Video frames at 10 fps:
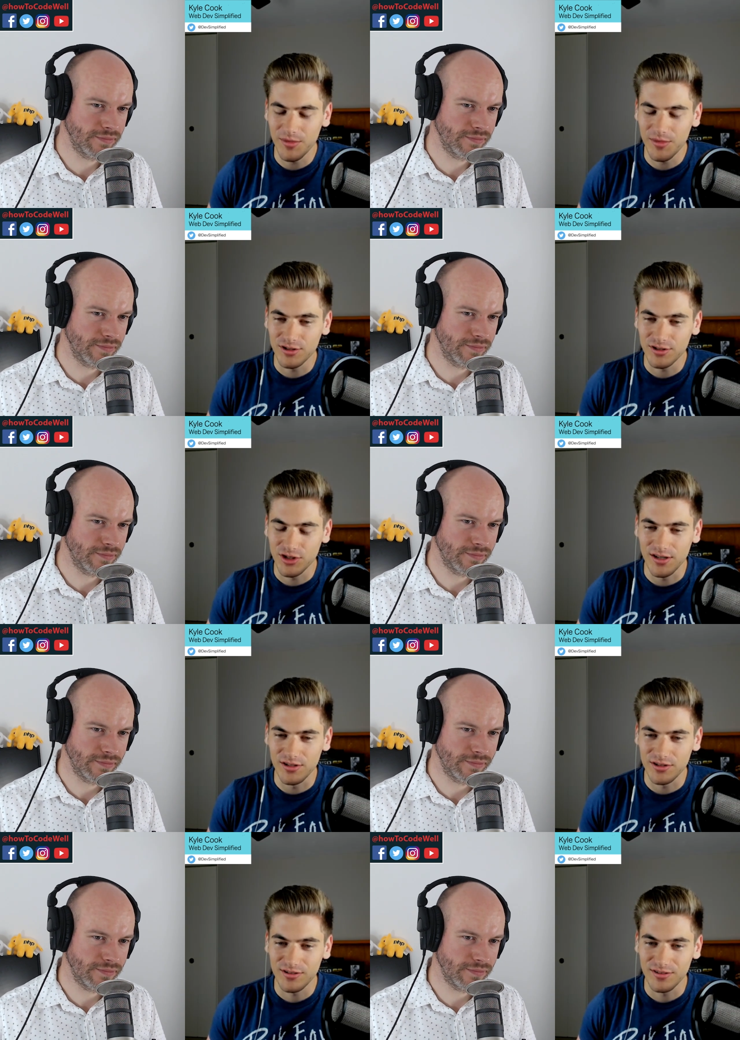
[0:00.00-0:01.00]
Speaker 1: I'm going to
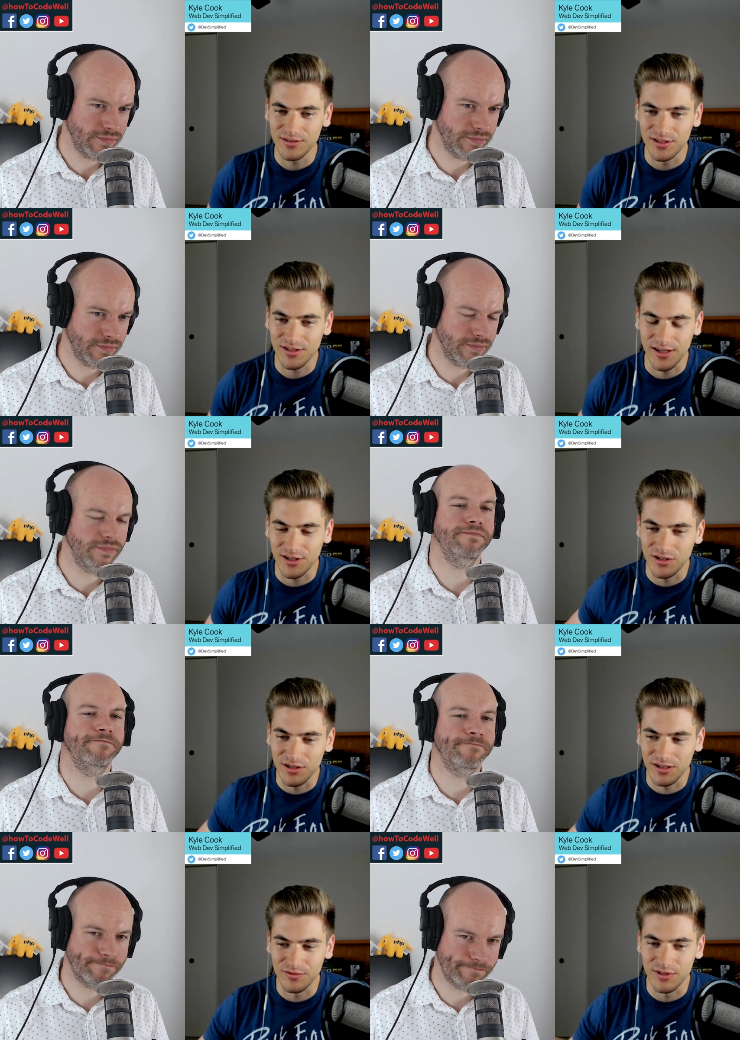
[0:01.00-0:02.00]
change this
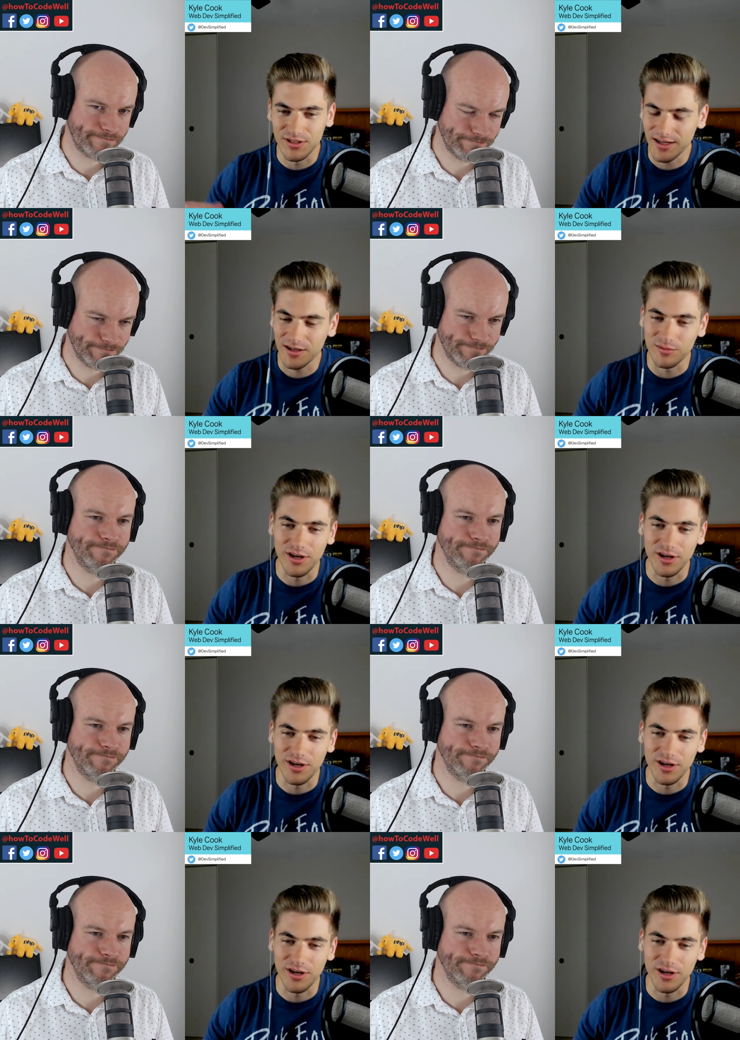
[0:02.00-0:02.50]
section of the second